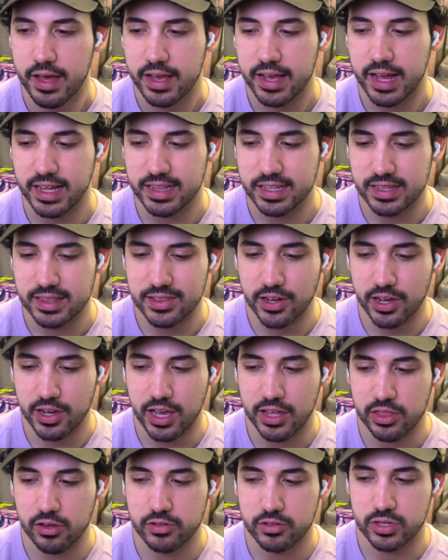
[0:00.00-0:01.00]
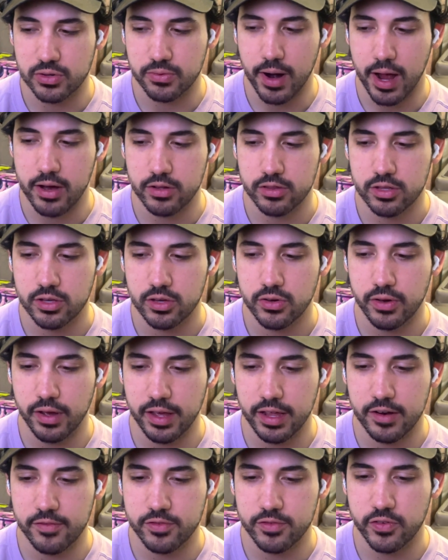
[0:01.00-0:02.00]
kind of look at those around you,
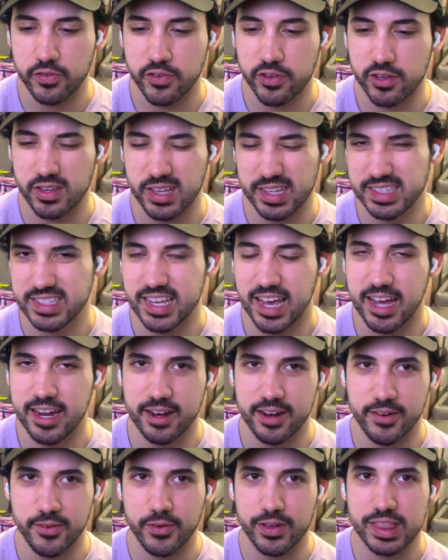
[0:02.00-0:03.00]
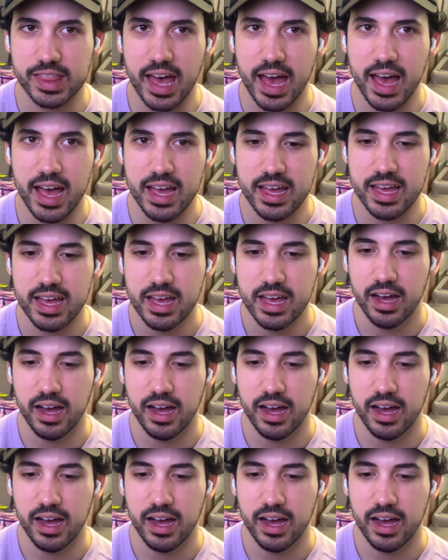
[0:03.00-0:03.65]
and if you feel content with that,